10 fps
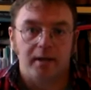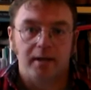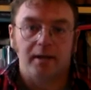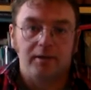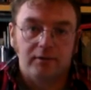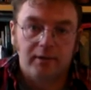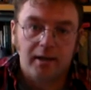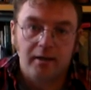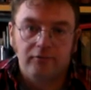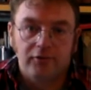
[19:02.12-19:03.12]
and
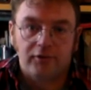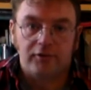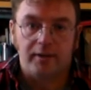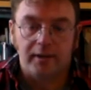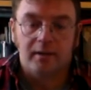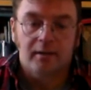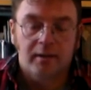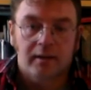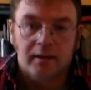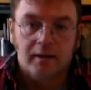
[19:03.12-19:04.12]
landing vertically,
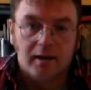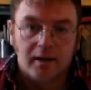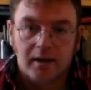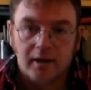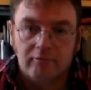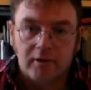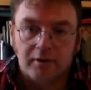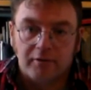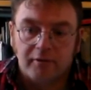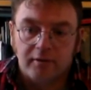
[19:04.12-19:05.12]

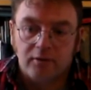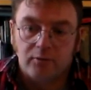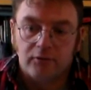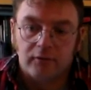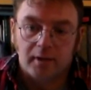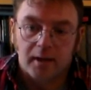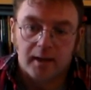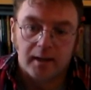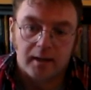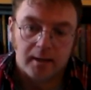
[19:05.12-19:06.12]
rather than using
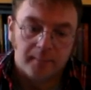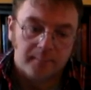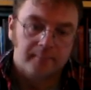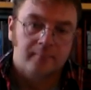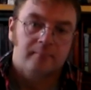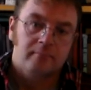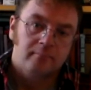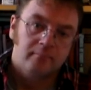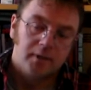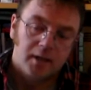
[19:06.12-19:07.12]
a
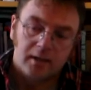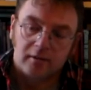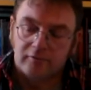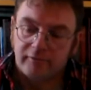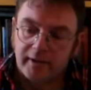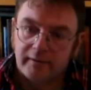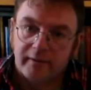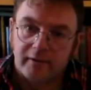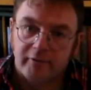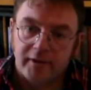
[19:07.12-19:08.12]
angle flight
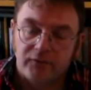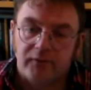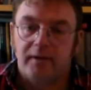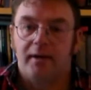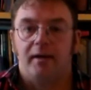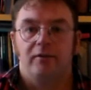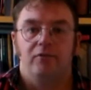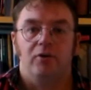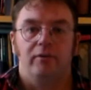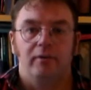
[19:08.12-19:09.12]
deck and arrested gear. And you've
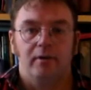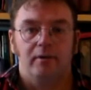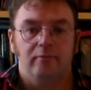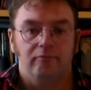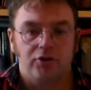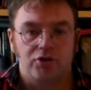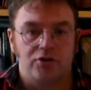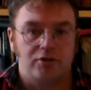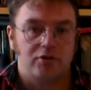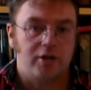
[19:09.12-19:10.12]
got the
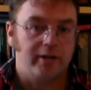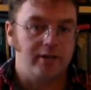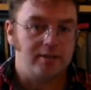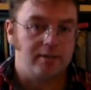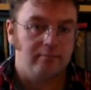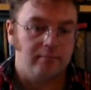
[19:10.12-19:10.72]
Russians, Chinese and